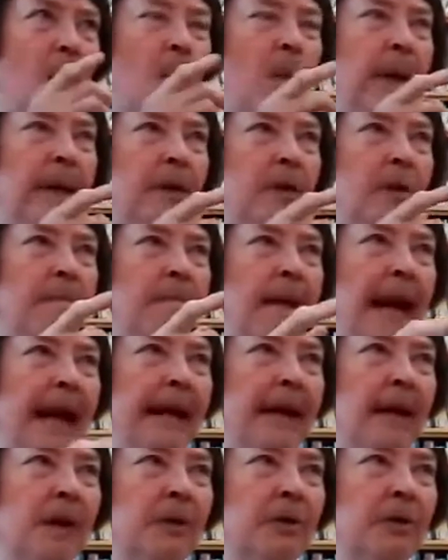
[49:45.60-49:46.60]
when
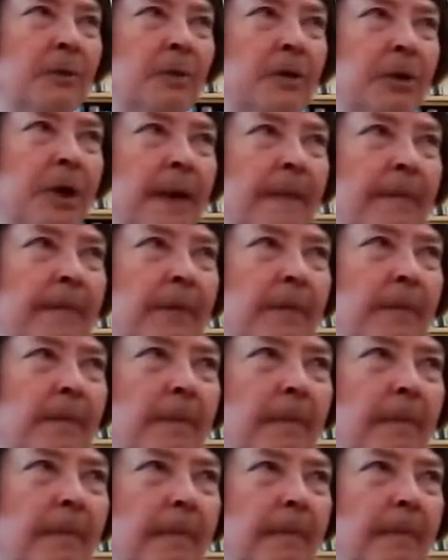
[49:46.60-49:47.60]
tomatoes, which come
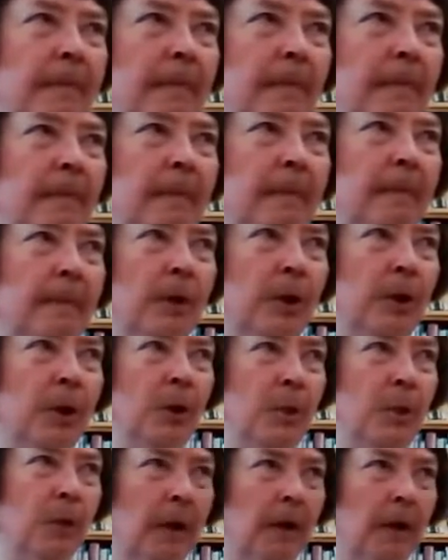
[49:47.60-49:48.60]
from the
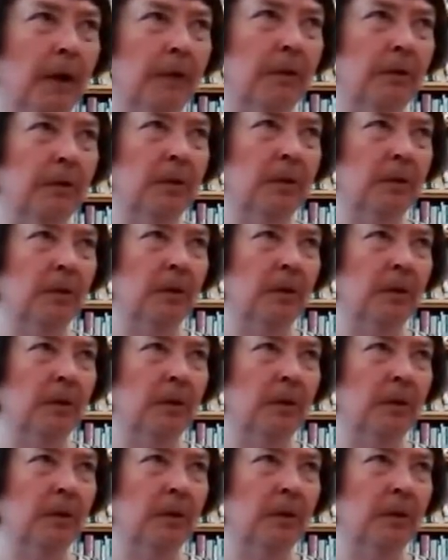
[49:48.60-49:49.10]
New World,